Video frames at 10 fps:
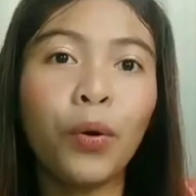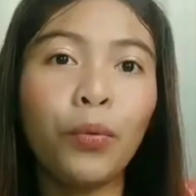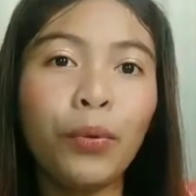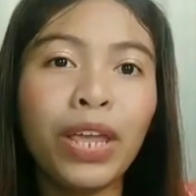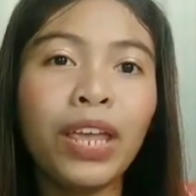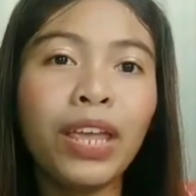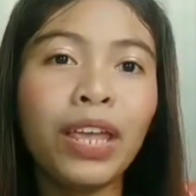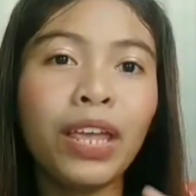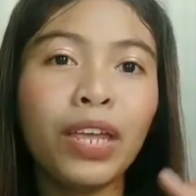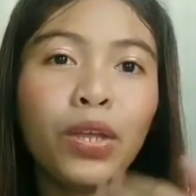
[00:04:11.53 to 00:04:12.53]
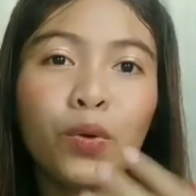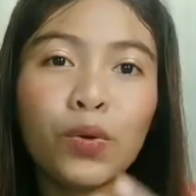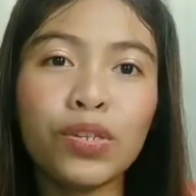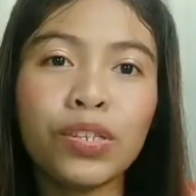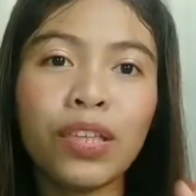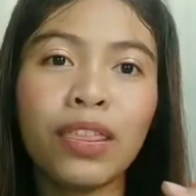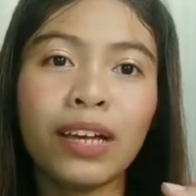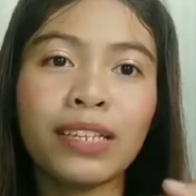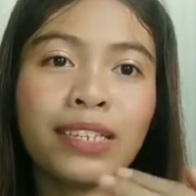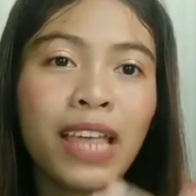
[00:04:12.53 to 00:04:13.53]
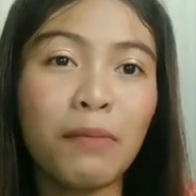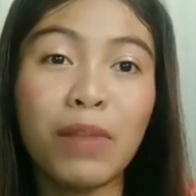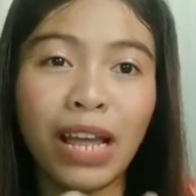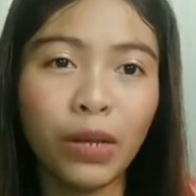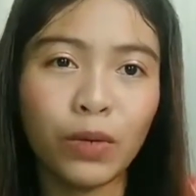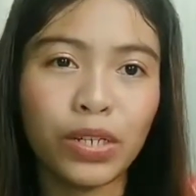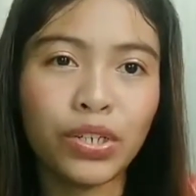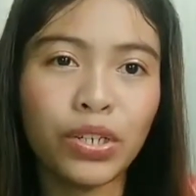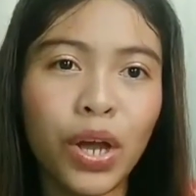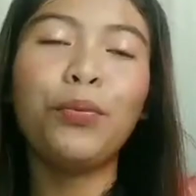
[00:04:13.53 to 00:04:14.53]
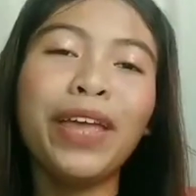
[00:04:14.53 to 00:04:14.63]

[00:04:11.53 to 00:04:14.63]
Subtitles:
we use the same language.